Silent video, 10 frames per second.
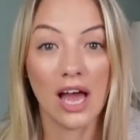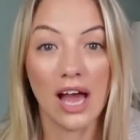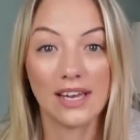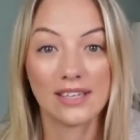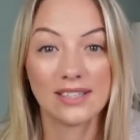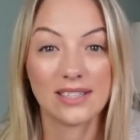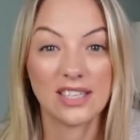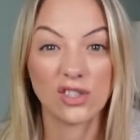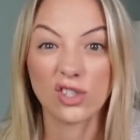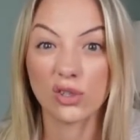and
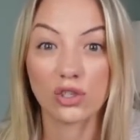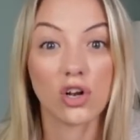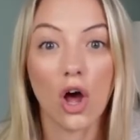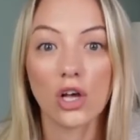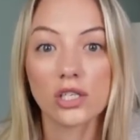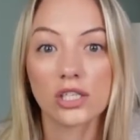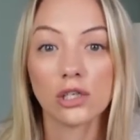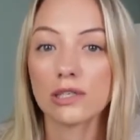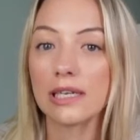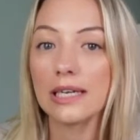it just looks lost
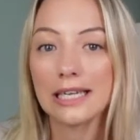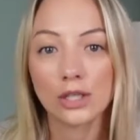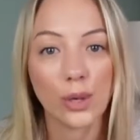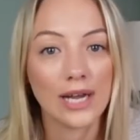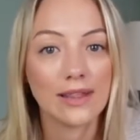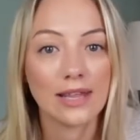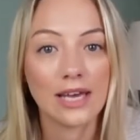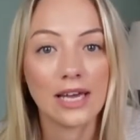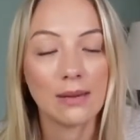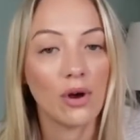and doesn't link to
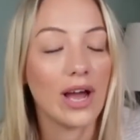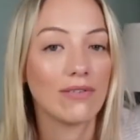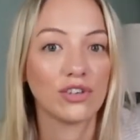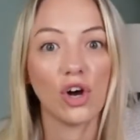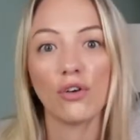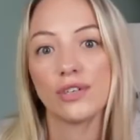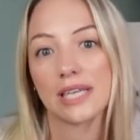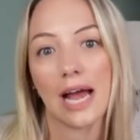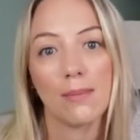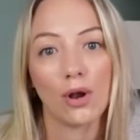anything. It might have a coffee
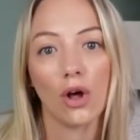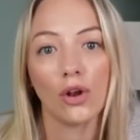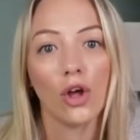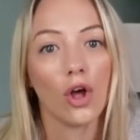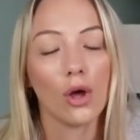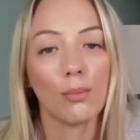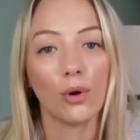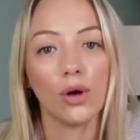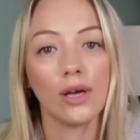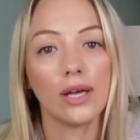table on,
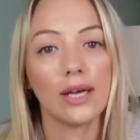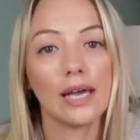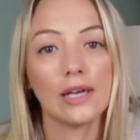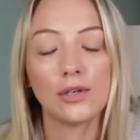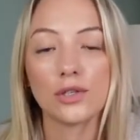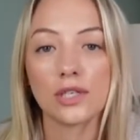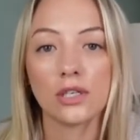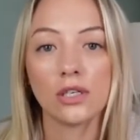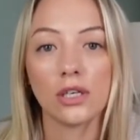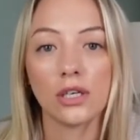but it
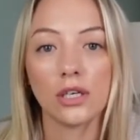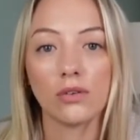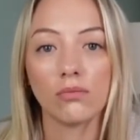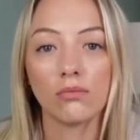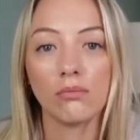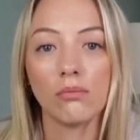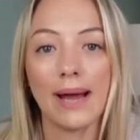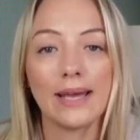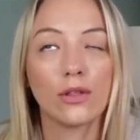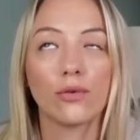doesn't
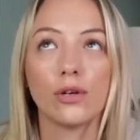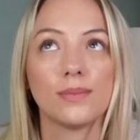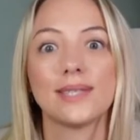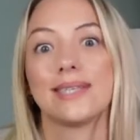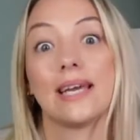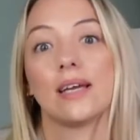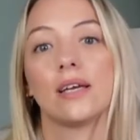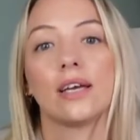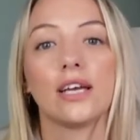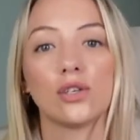make the room sing, it